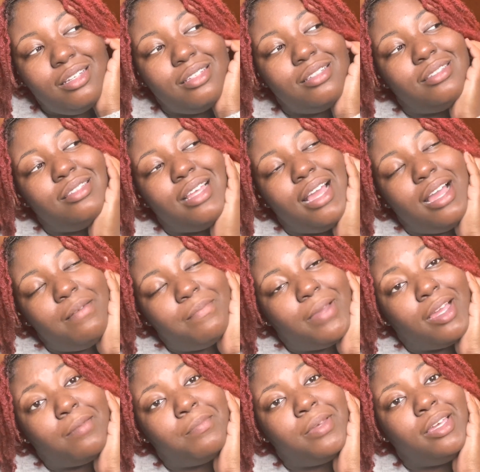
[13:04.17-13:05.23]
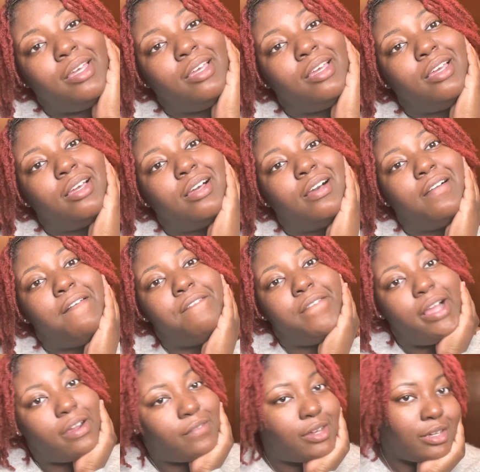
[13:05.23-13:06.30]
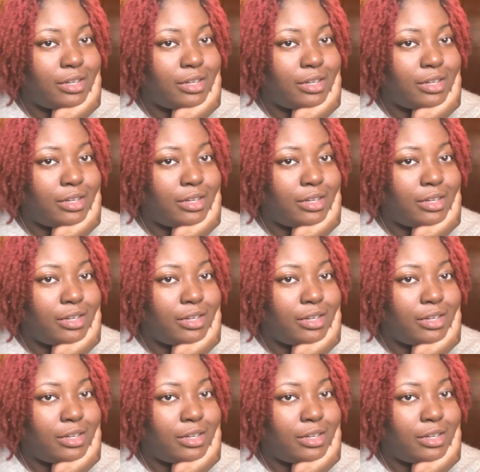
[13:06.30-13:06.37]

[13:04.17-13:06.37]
that may be a very